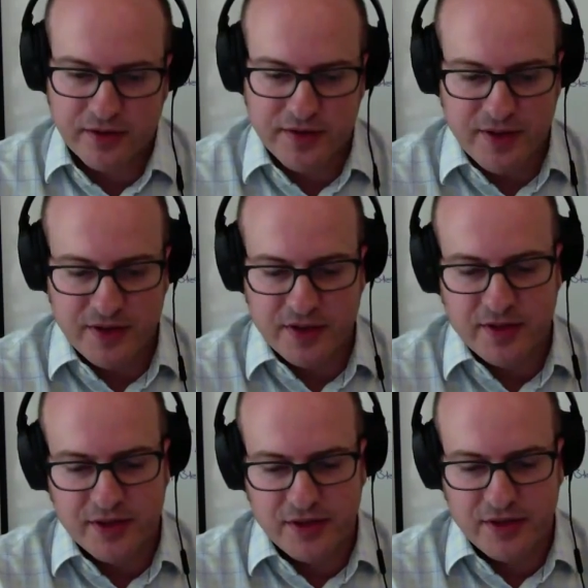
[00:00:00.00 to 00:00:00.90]
especially the
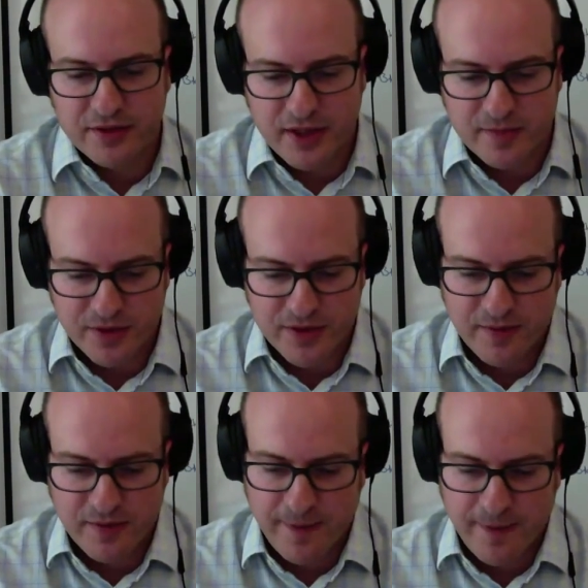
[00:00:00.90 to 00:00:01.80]
digital tables,
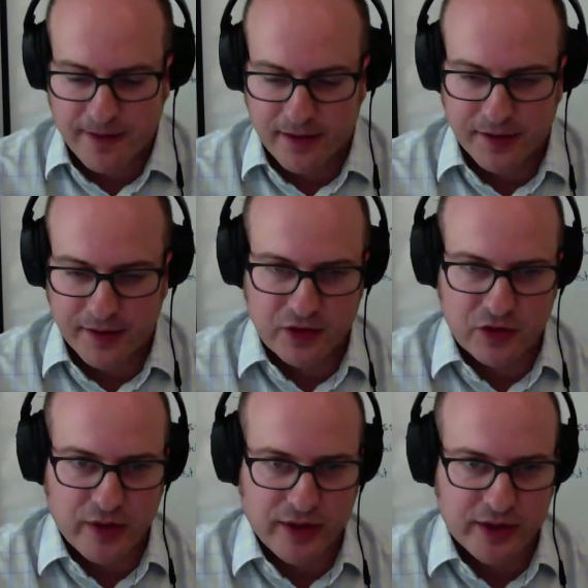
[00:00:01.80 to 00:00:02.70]

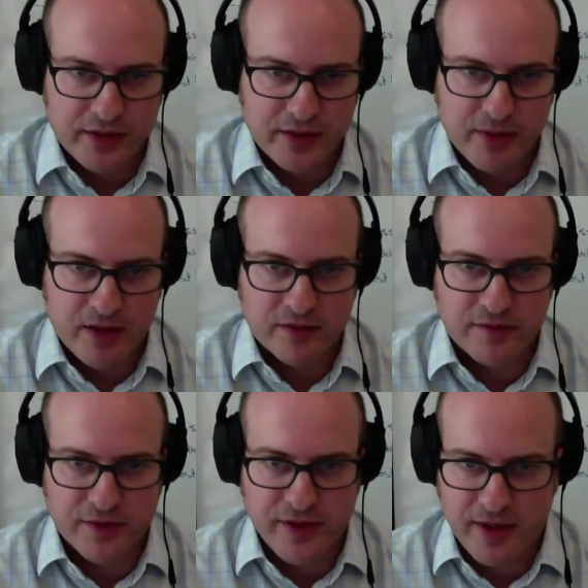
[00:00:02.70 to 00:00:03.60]
create kind of a buffer
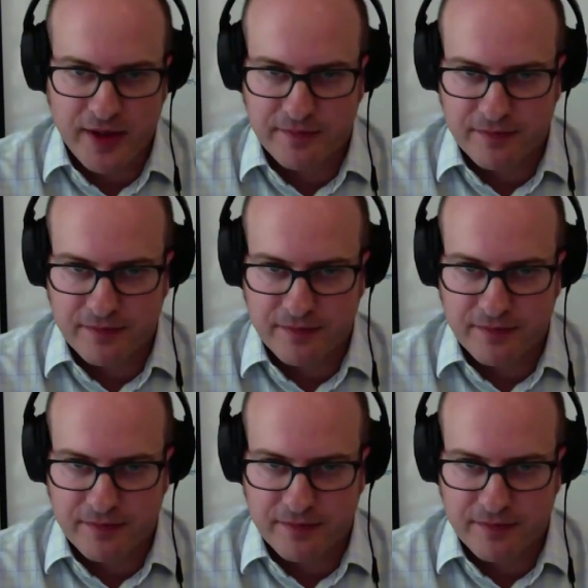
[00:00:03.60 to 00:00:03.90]
for that.